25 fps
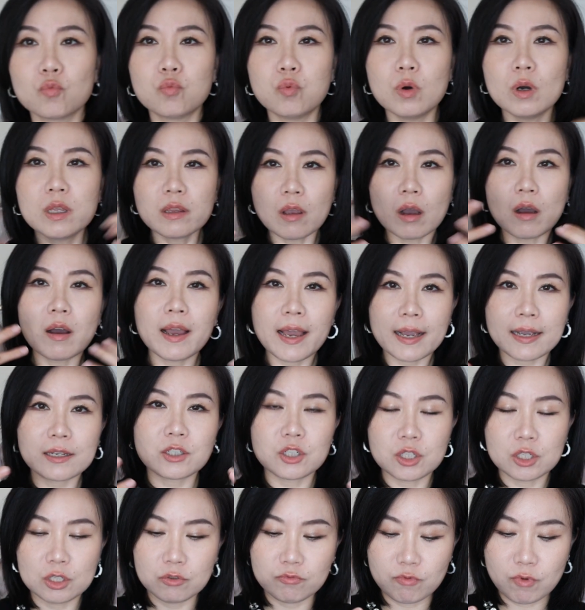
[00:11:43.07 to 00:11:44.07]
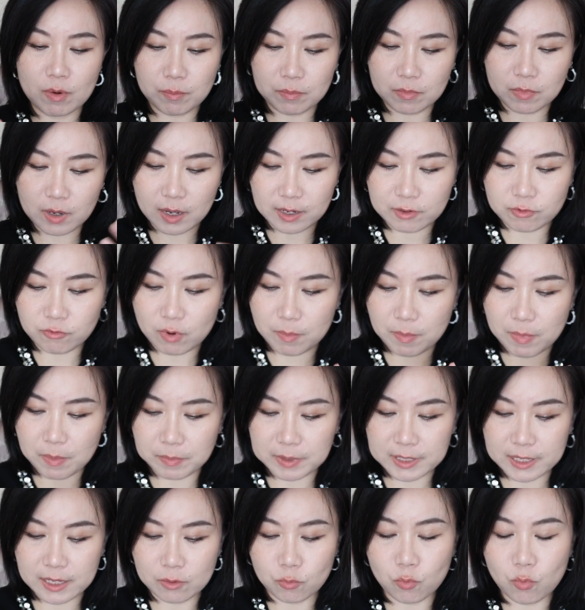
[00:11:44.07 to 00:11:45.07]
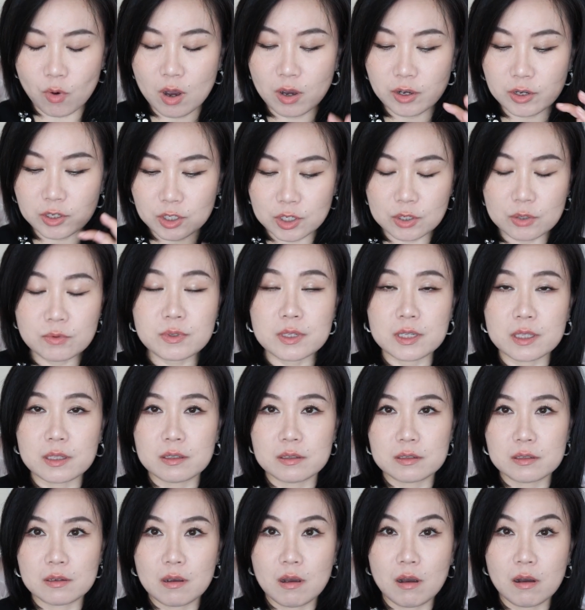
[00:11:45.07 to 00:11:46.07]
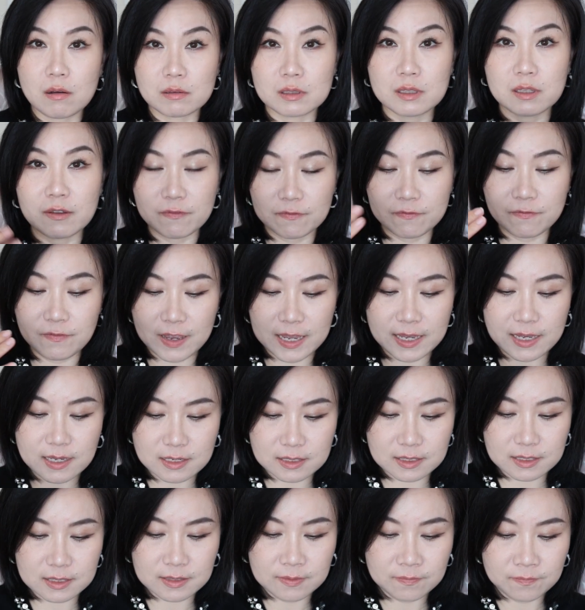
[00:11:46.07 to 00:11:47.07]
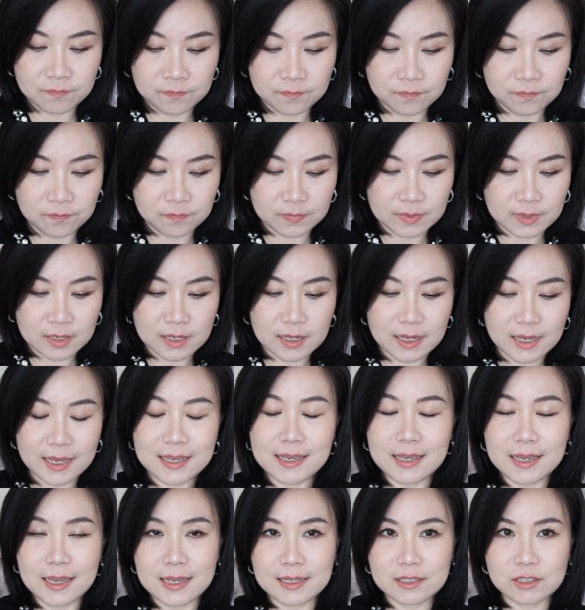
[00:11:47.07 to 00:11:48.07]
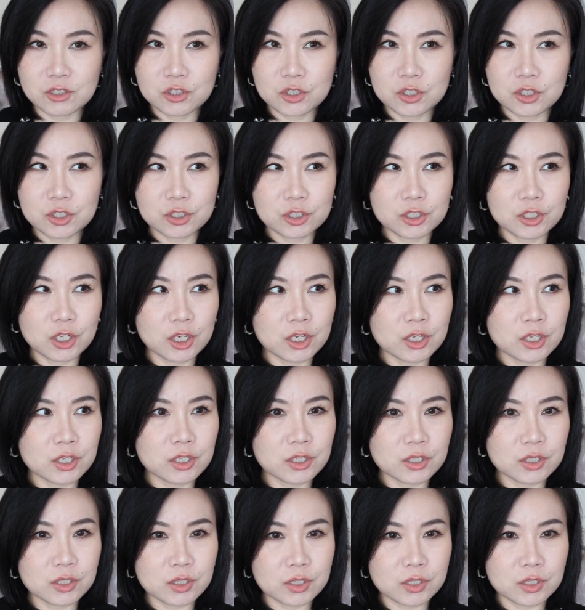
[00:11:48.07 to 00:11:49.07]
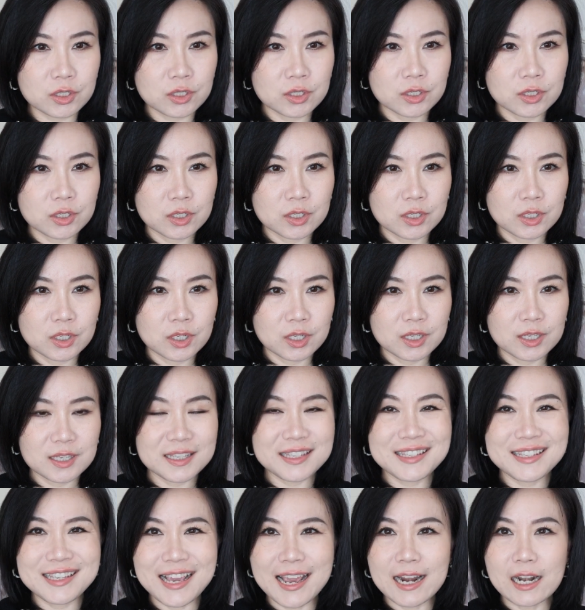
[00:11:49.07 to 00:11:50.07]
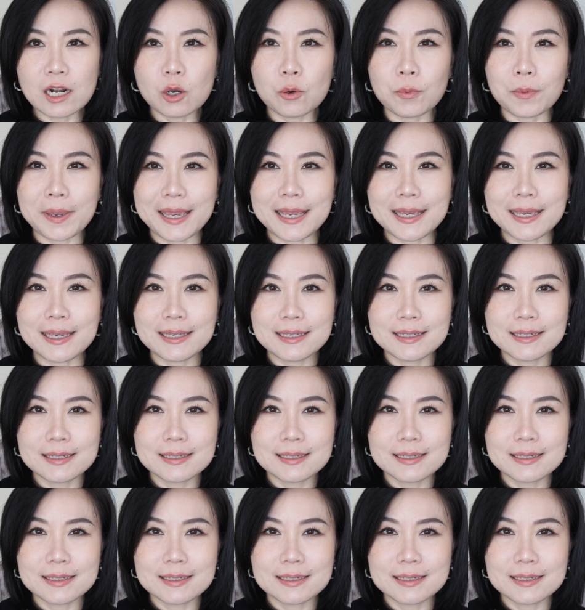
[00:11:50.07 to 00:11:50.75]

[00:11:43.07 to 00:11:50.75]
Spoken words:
when I remember that when I use it on the face, it turns yellowy.